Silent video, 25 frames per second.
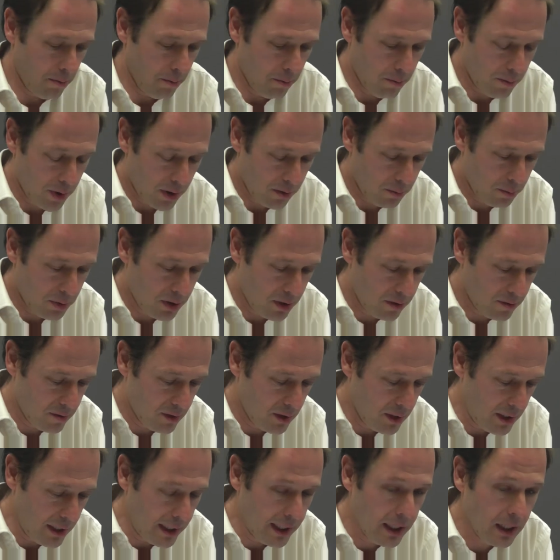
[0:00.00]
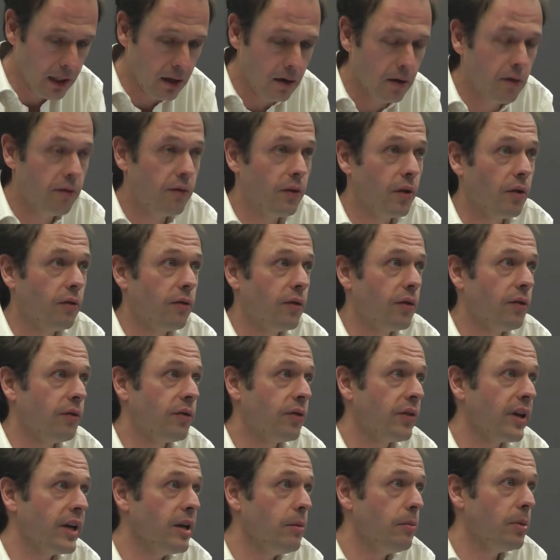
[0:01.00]
most pertinently here, of
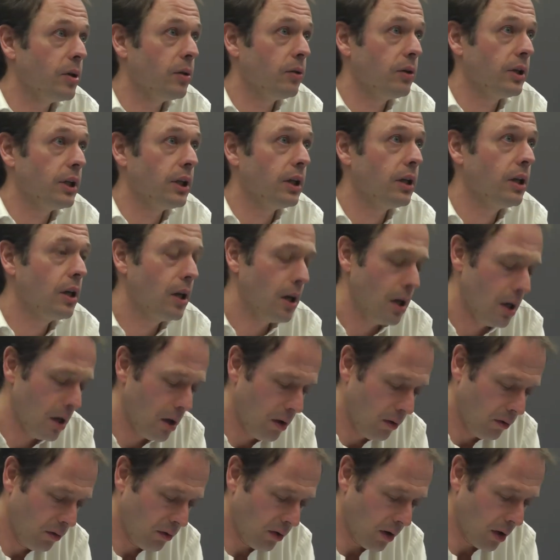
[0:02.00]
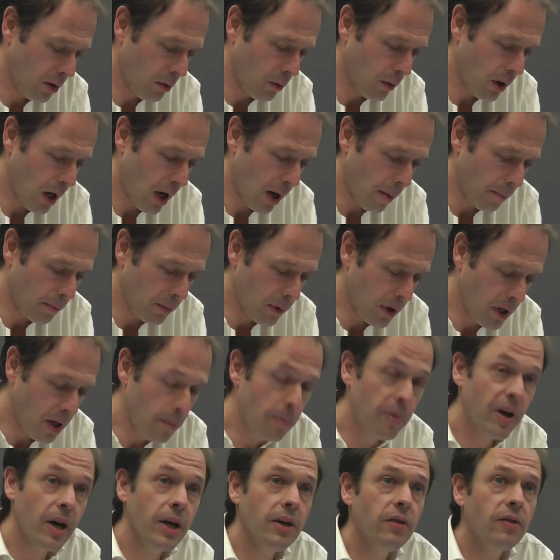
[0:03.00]
state building. So
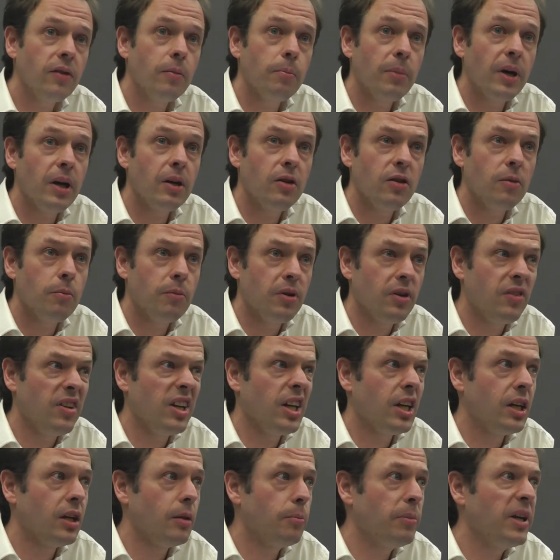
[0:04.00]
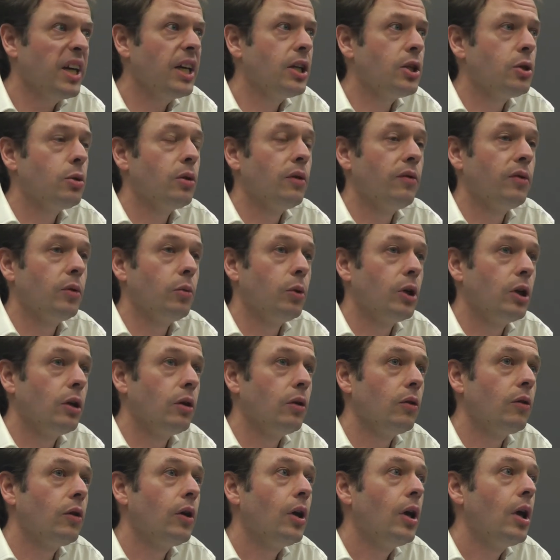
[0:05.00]
it paints a particular picture of the
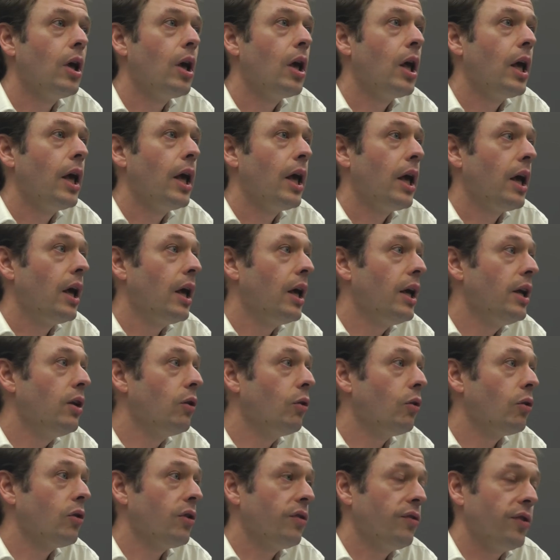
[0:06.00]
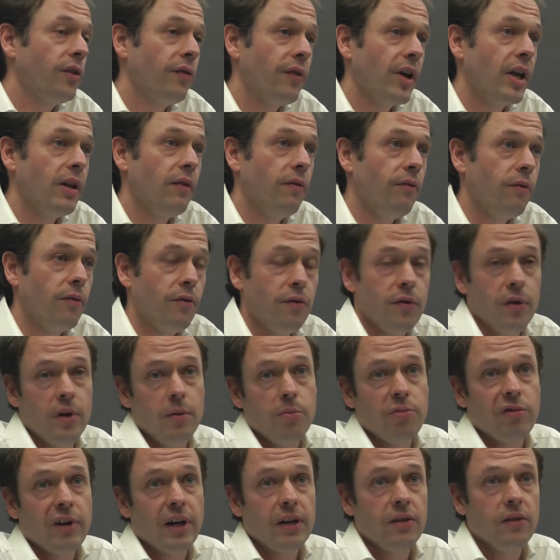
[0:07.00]
world in order for
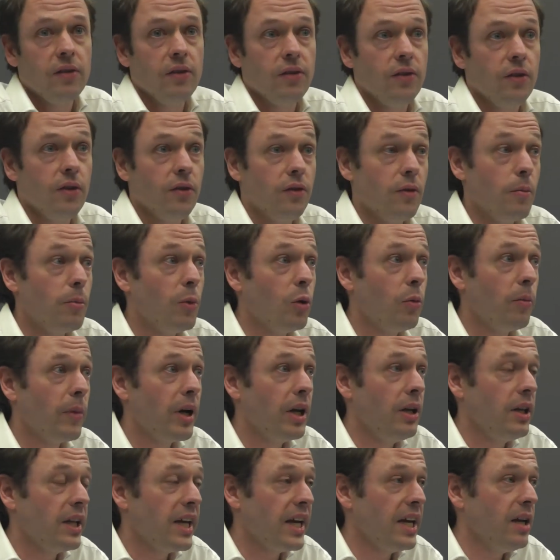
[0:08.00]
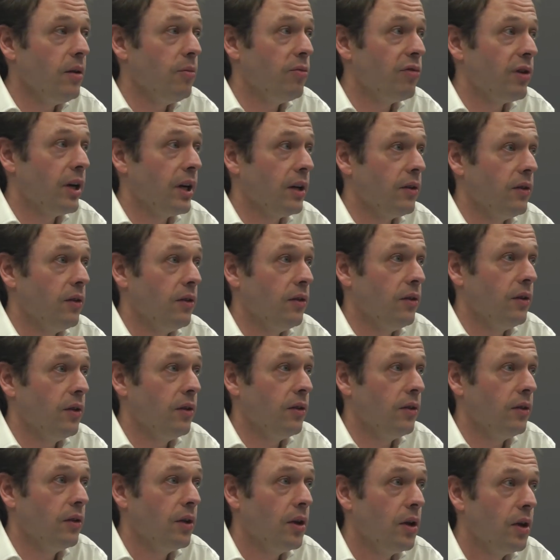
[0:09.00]
the practices, the more mundane
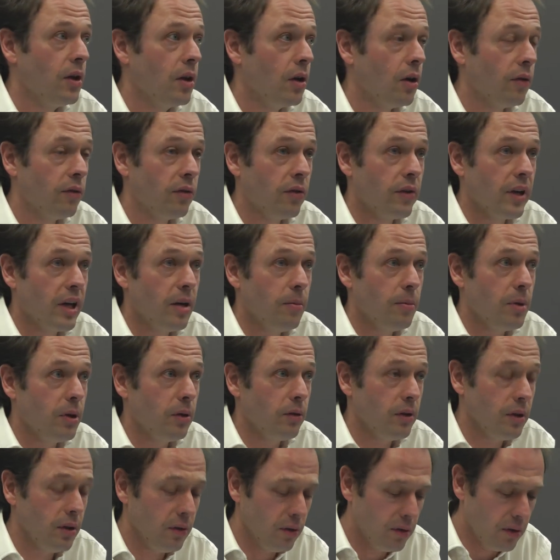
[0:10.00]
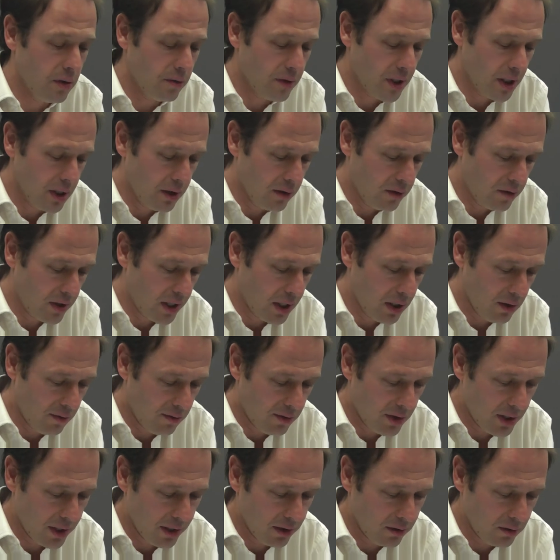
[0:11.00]
practices of state building to then take
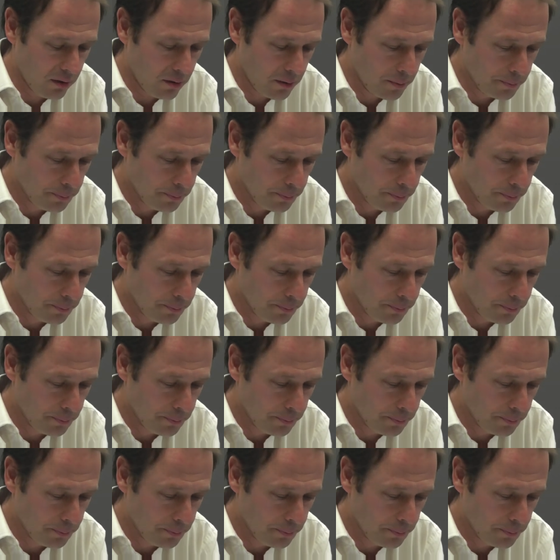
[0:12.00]
effect.